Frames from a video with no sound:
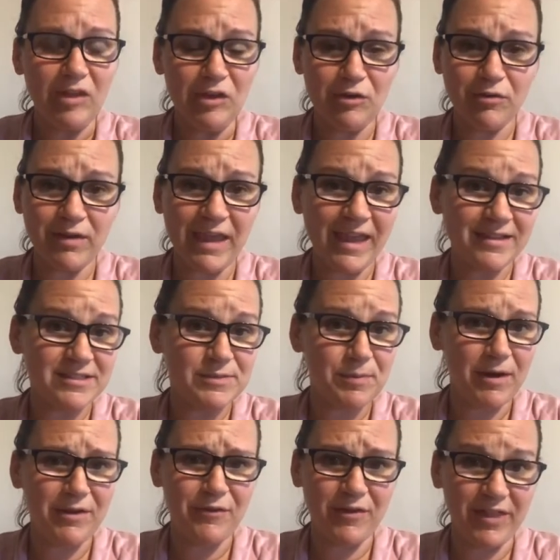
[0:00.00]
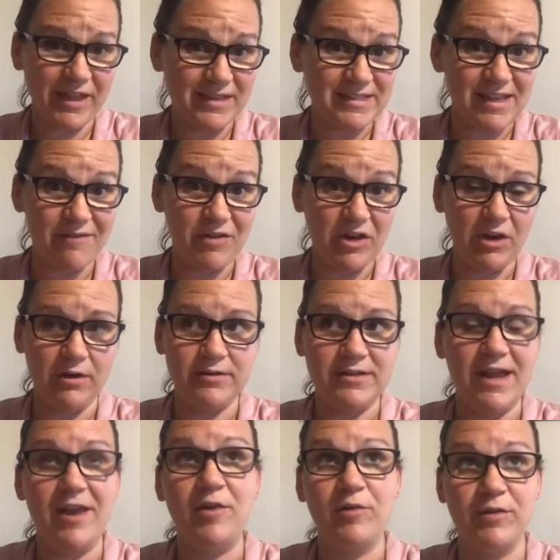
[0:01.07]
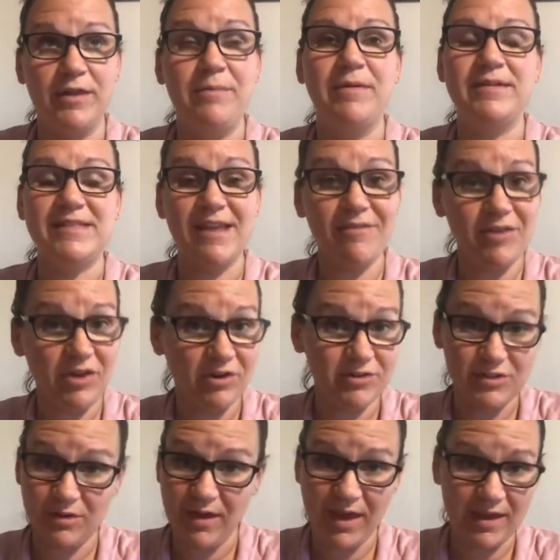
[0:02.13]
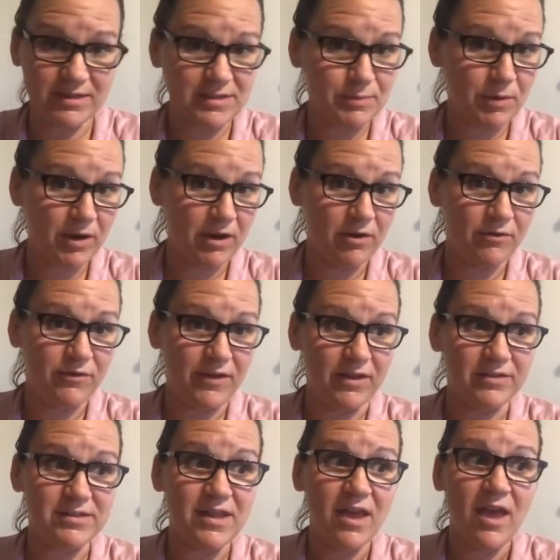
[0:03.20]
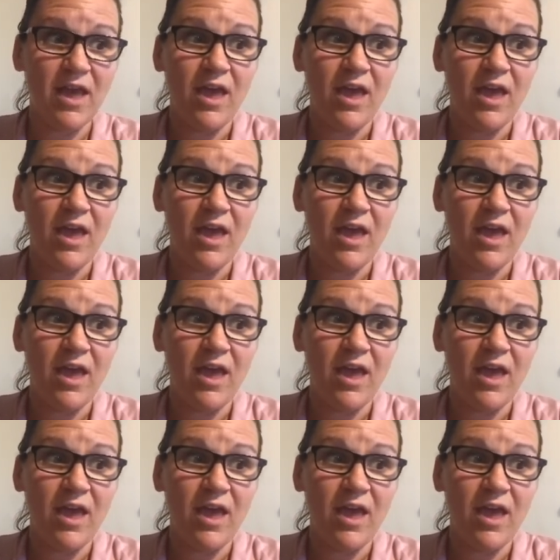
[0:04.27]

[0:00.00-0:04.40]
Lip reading: you can't spray for like 7 years, not only, but 7 years you can't spray your fields.